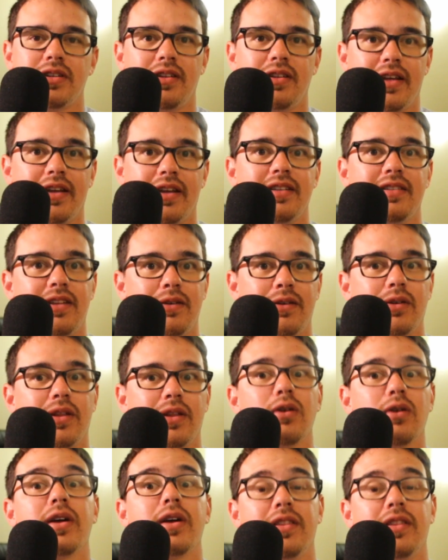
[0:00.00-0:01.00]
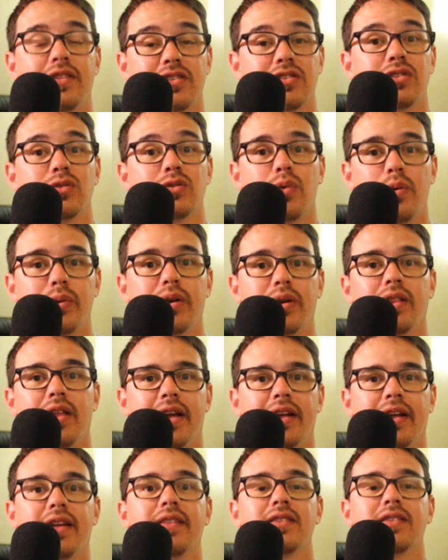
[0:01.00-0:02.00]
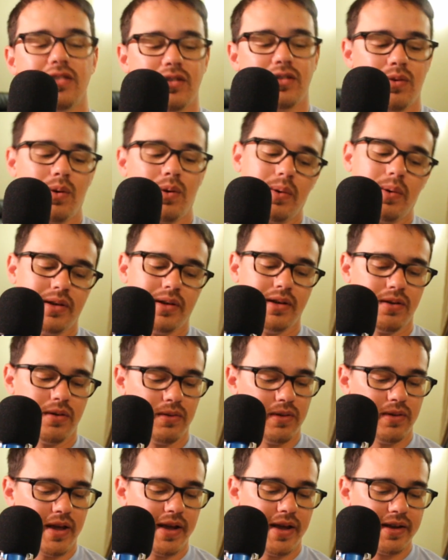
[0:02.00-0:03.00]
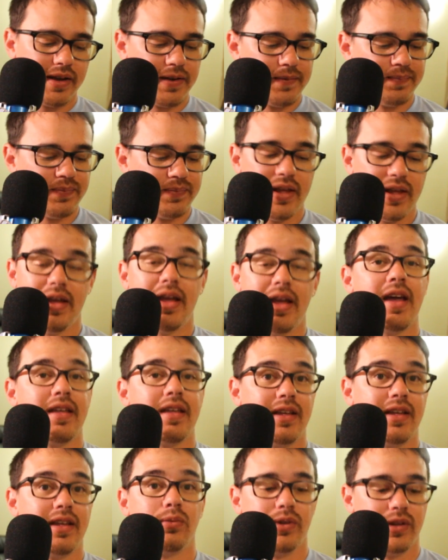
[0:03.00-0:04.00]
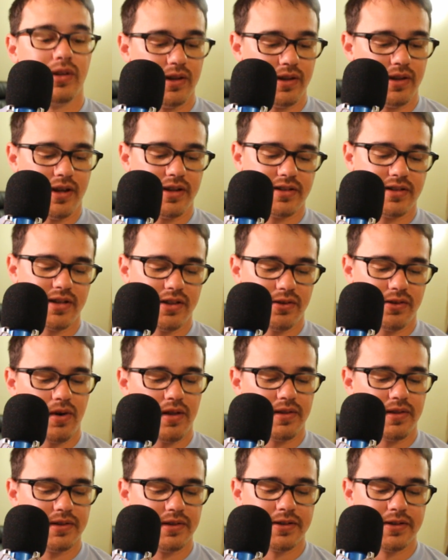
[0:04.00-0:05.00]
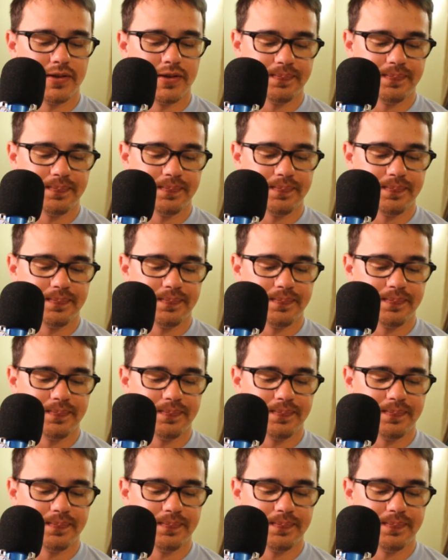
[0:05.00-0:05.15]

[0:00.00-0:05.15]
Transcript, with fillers: Like they were like, okay, this is what we like and this is what we don't like, and they really like Seth Rollins.